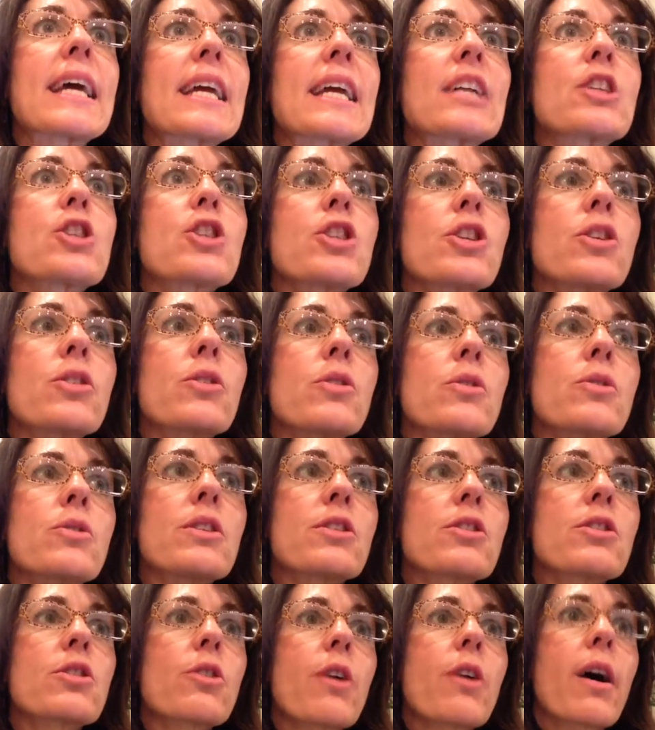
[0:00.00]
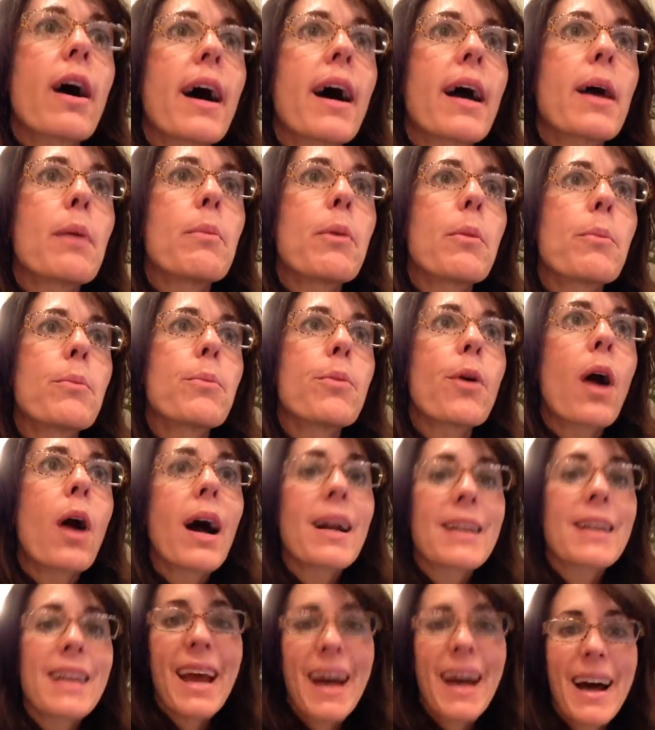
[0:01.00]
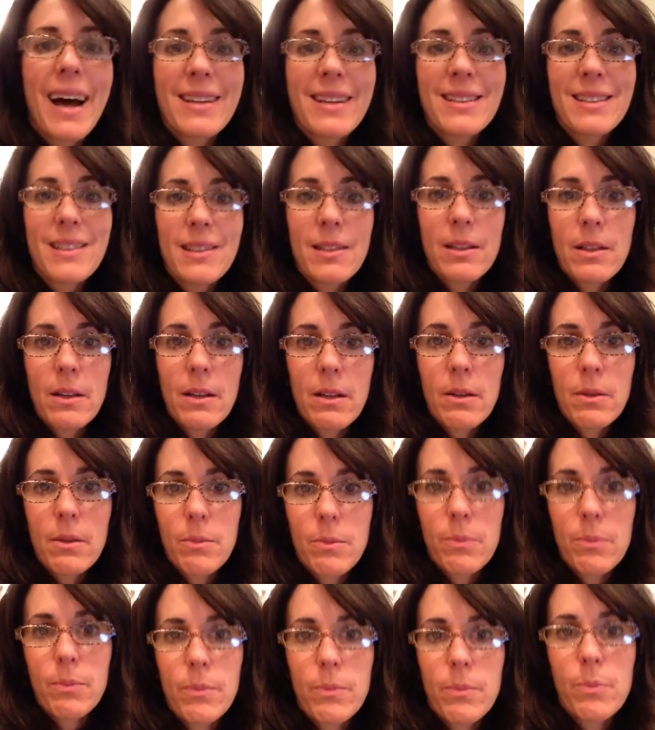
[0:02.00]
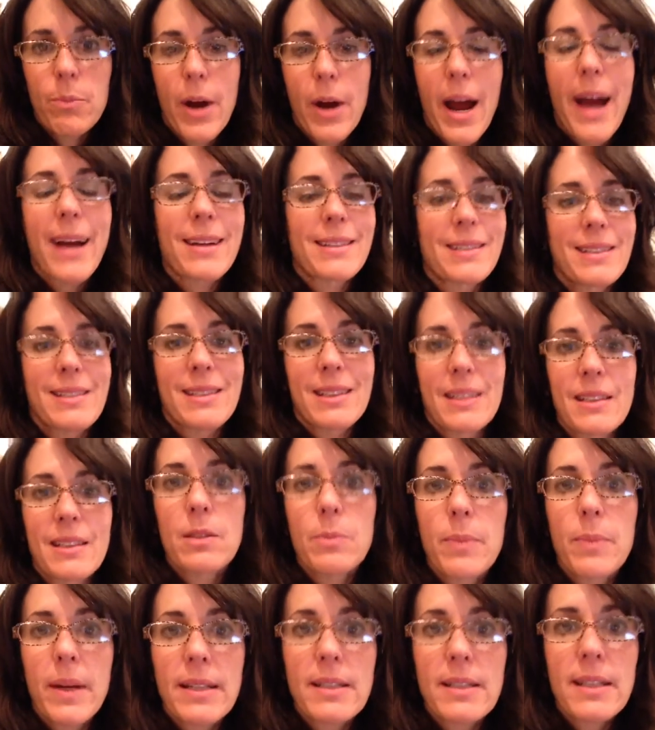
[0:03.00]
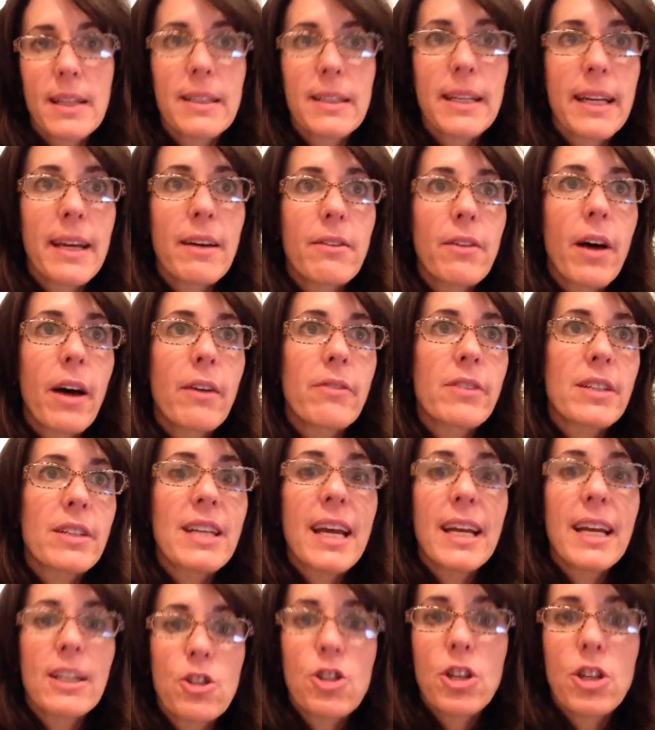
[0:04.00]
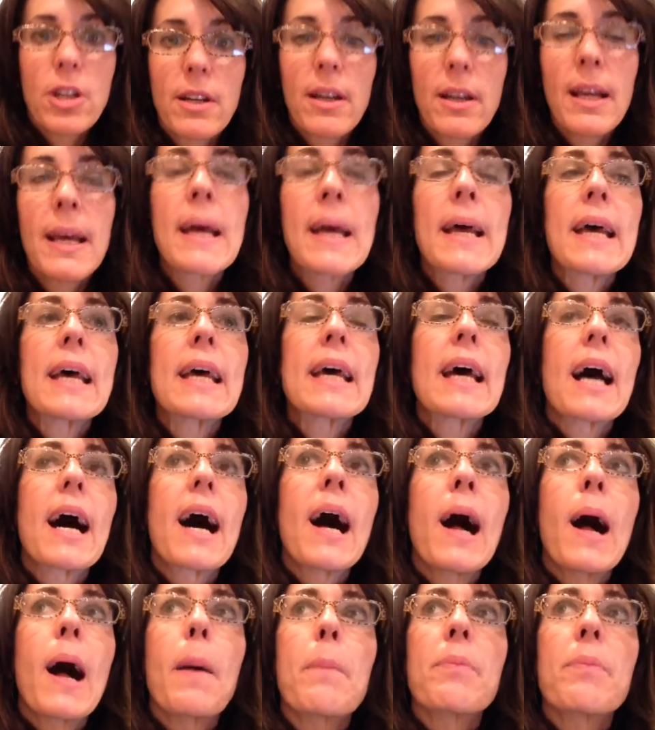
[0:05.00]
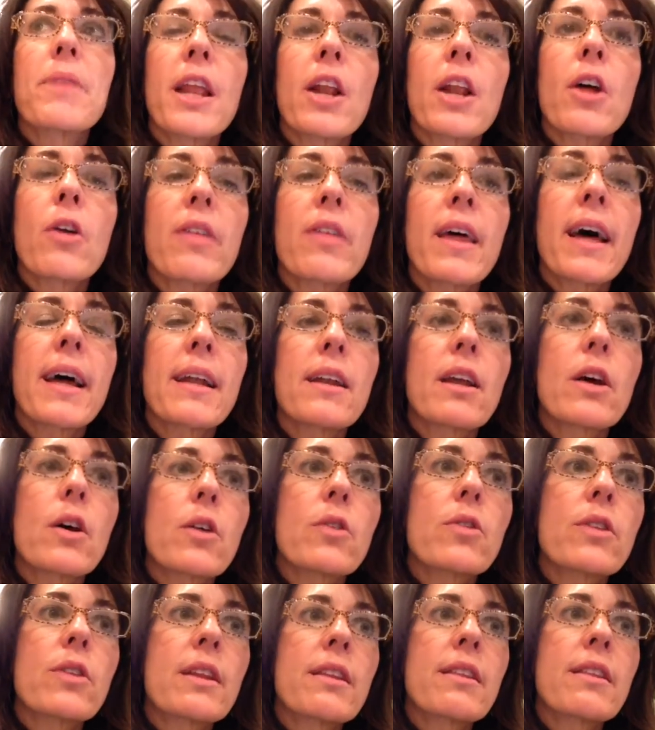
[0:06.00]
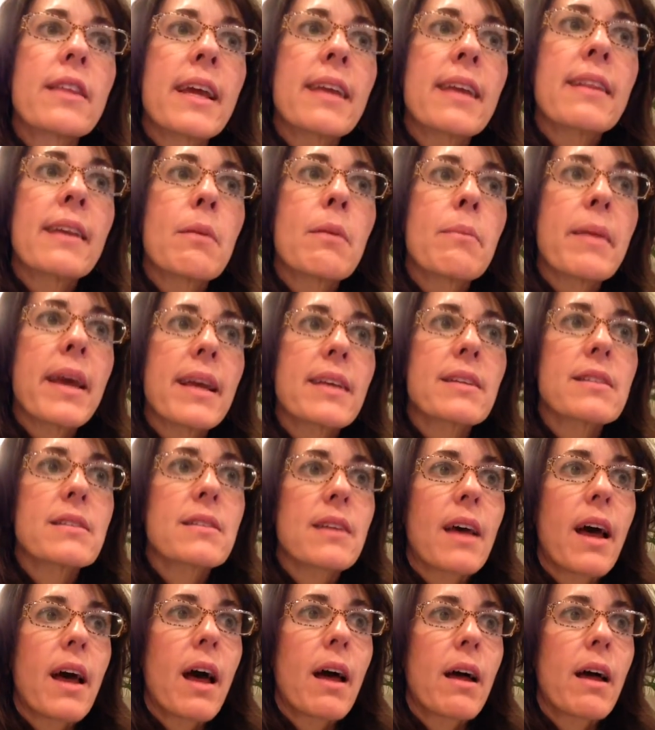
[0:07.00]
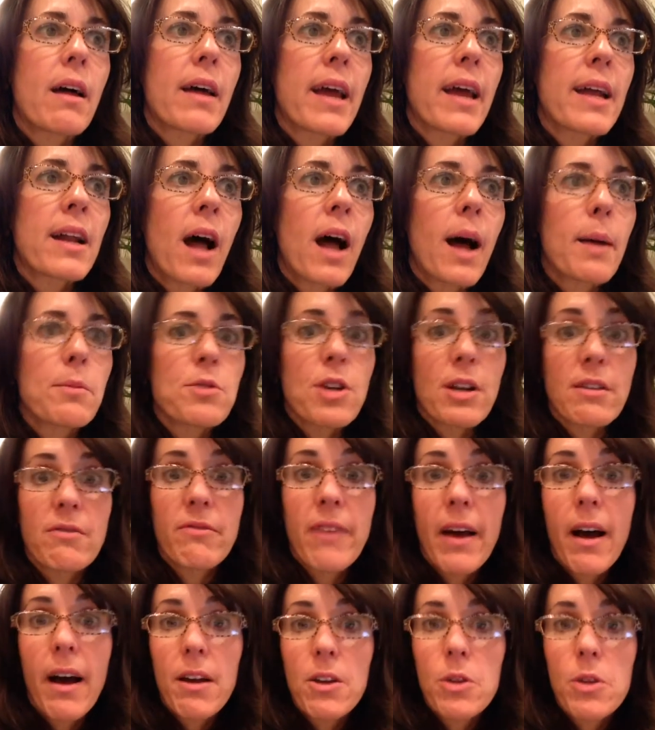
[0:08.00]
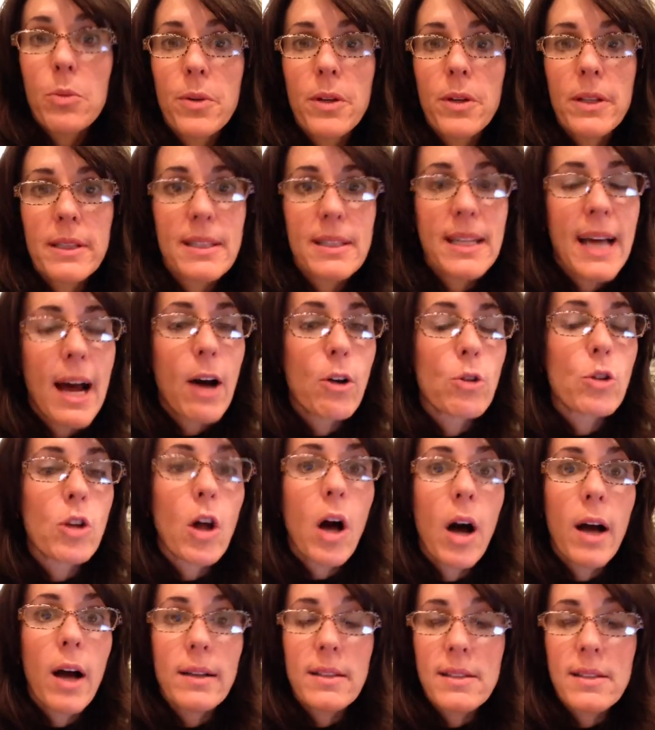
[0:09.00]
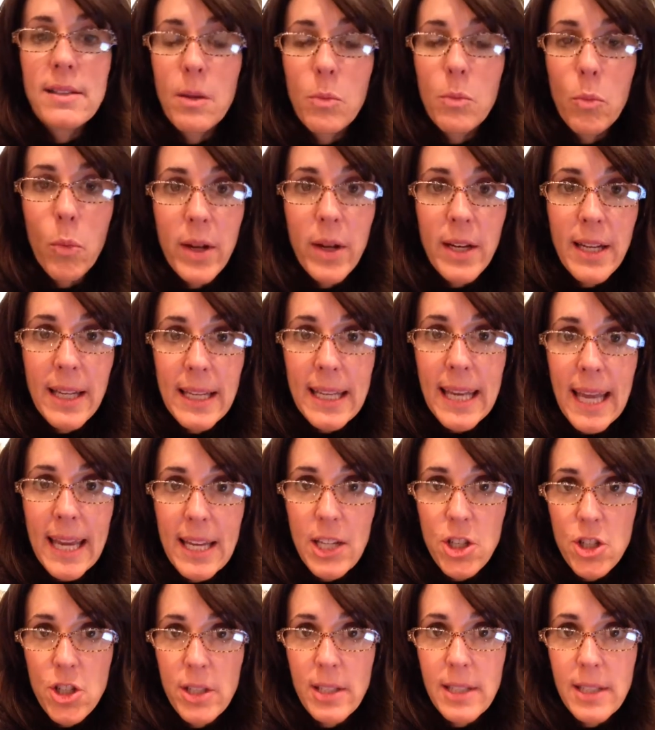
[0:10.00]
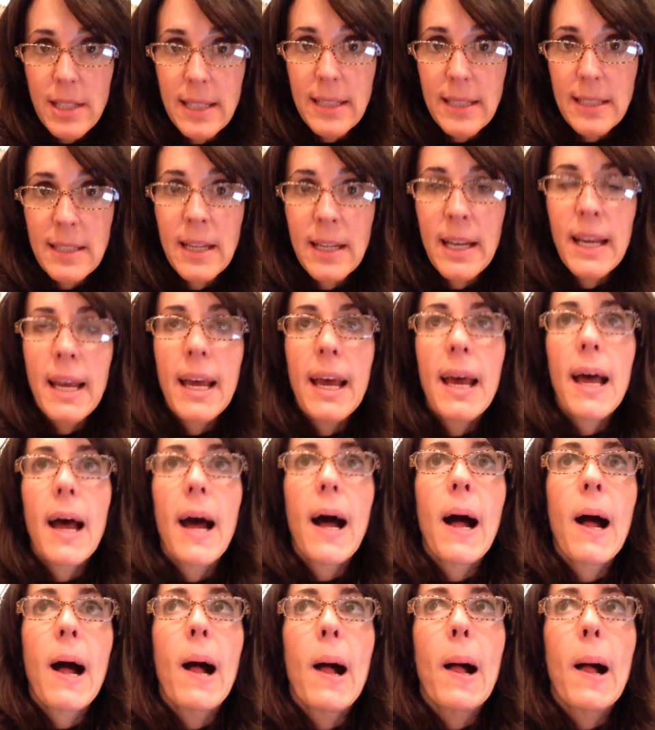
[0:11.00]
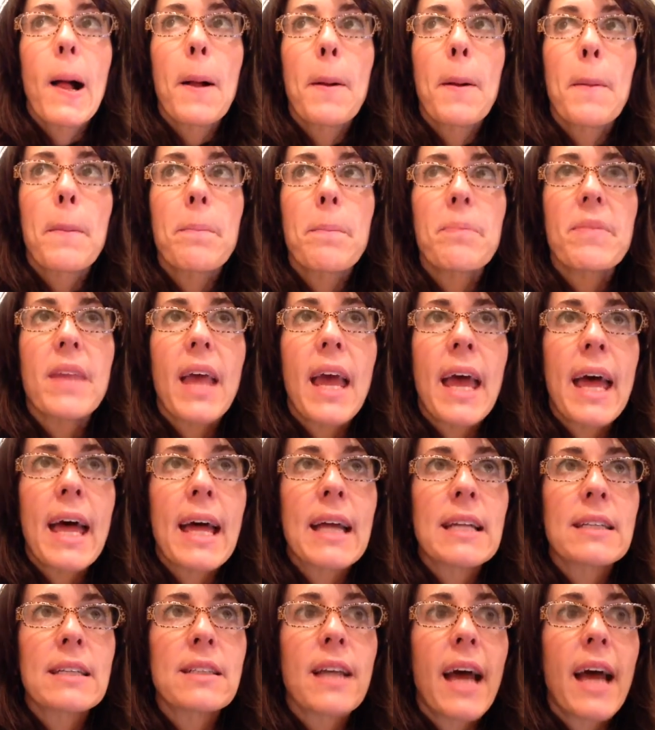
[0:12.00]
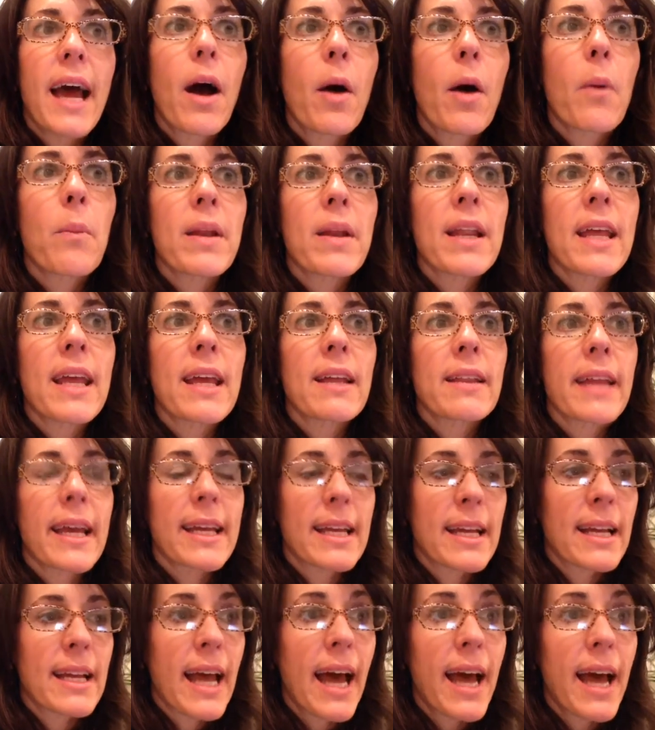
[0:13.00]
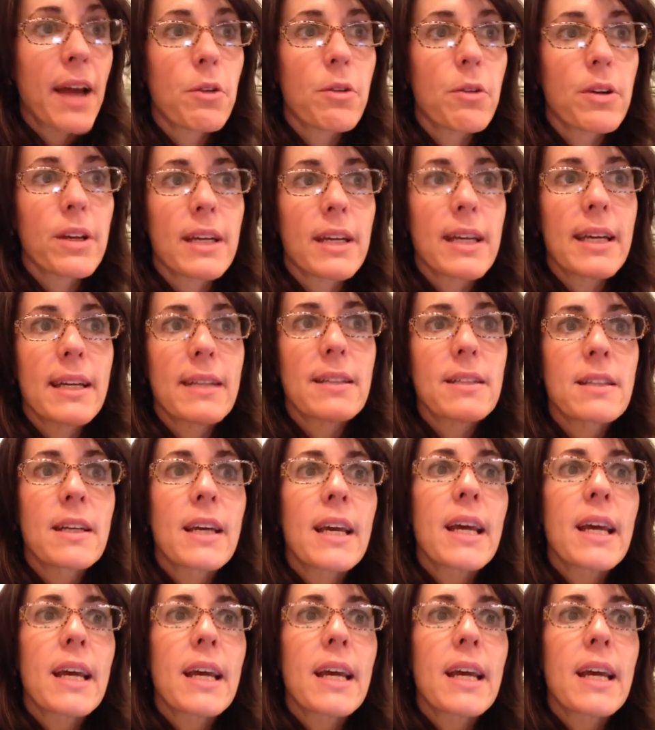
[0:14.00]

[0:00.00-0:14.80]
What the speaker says: to describe broadcast practices, basically, of attention. That the thing that makes an object valuable is how long someone engages it. And how many, like in aggregate,